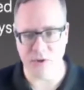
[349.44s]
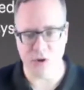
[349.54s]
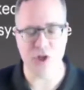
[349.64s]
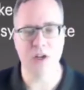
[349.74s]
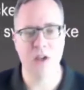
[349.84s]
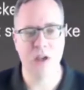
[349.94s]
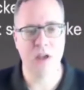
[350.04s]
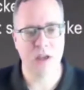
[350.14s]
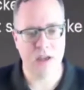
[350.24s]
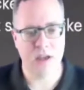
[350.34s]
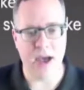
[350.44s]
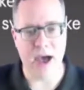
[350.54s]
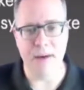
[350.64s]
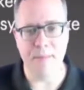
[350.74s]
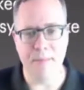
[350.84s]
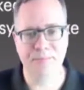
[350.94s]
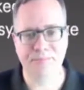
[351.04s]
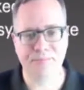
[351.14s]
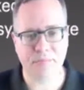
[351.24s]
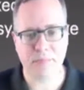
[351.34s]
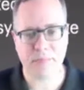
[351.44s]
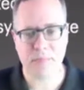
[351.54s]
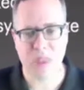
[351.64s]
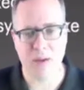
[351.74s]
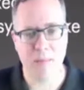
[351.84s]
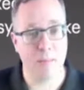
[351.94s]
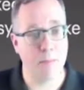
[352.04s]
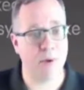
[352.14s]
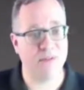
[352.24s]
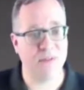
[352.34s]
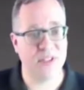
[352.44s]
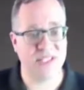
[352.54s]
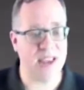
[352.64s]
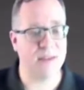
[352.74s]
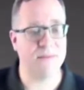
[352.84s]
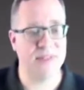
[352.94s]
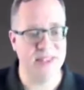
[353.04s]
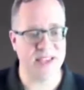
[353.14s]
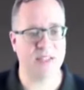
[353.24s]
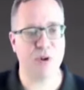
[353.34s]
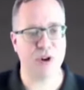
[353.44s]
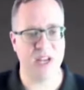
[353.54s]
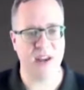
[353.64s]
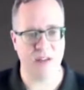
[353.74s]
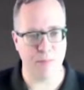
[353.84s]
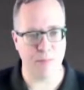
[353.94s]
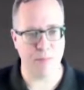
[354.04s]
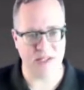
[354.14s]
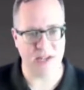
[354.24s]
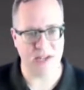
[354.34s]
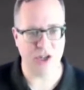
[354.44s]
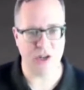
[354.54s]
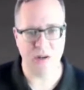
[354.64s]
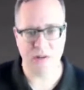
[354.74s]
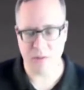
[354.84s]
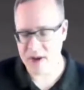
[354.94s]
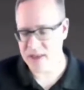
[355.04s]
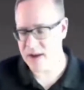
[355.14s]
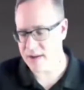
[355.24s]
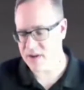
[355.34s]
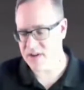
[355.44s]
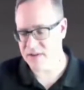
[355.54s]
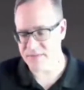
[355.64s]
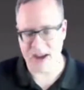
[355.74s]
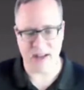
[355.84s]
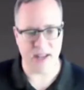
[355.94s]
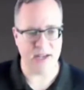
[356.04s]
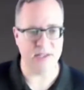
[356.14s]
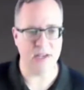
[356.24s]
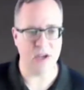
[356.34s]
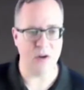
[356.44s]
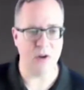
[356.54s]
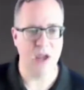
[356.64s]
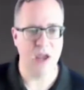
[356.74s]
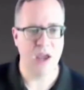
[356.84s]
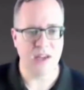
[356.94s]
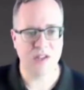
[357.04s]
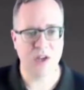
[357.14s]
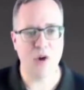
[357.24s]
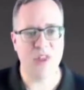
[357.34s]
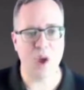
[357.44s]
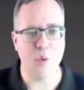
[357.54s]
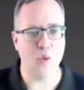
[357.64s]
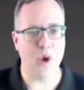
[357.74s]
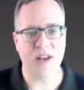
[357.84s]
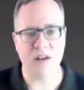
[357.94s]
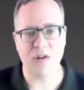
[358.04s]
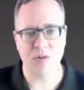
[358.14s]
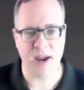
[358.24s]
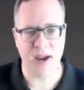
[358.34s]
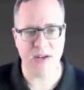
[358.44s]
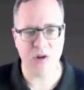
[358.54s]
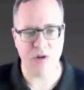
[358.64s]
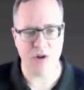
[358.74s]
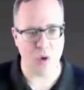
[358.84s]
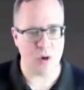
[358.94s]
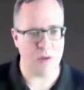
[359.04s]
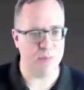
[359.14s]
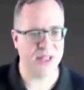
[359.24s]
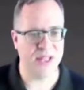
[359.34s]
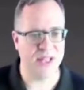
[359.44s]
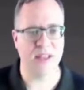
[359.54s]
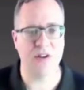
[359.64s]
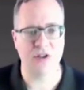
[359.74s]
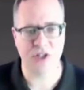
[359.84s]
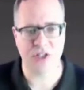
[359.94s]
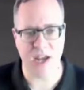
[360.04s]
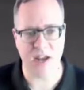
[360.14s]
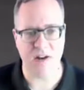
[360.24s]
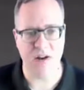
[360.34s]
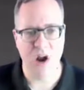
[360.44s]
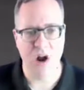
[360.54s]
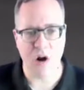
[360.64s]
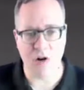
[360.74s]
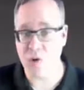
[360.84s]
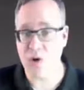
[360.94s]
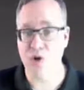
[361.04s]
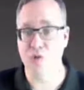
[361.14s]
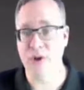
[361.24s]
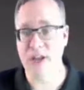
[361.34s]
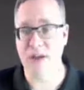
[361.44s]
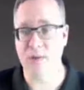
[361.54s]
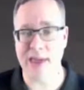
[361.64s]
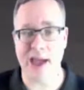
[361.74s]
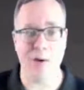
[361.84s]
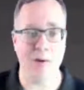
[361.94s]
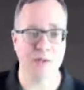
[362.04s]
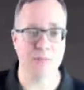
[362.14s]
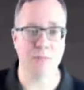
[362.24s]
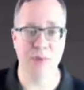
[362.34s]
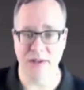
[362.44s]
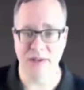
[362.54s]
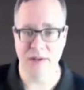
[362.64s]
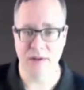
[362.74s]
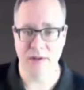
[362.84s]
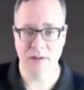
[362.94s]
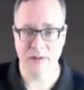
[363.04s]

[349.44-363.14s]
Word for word: Subversion. Um, but for the sake of this particular presentation, the way that I'm going to define legacy code is code that we didn't create or don't completely understand or don't agree with how it was built.